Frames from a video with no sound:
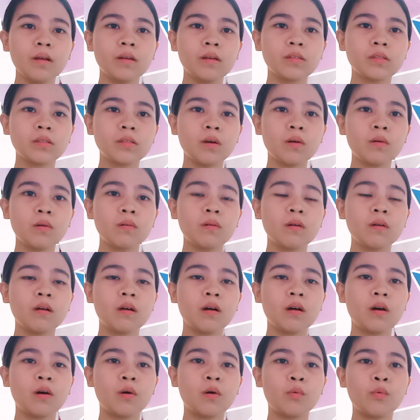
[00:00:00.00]
So
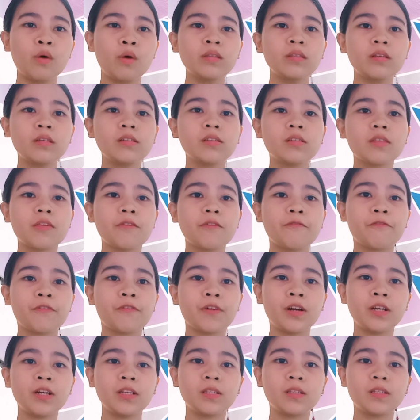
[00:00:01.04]
what is the
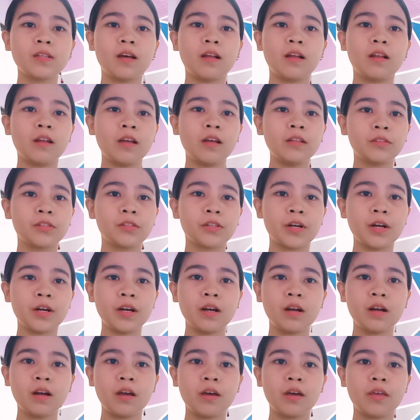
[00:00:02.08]
first
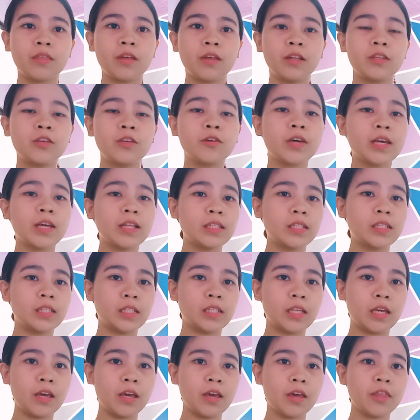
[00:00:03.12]
letter that you can
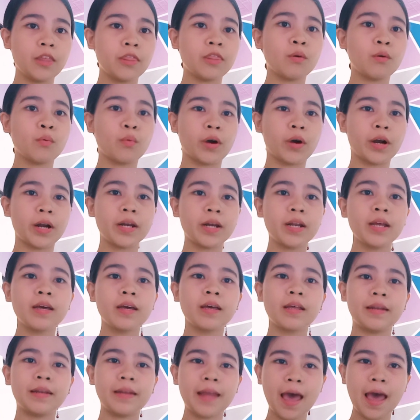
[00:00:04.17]
see in the word
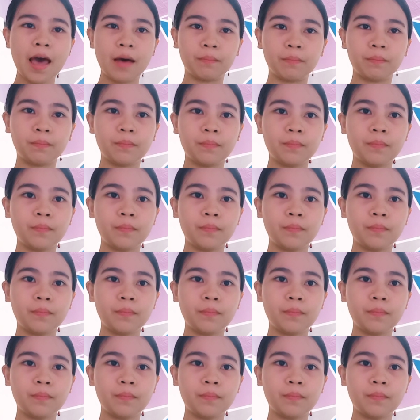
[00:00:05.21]
nap?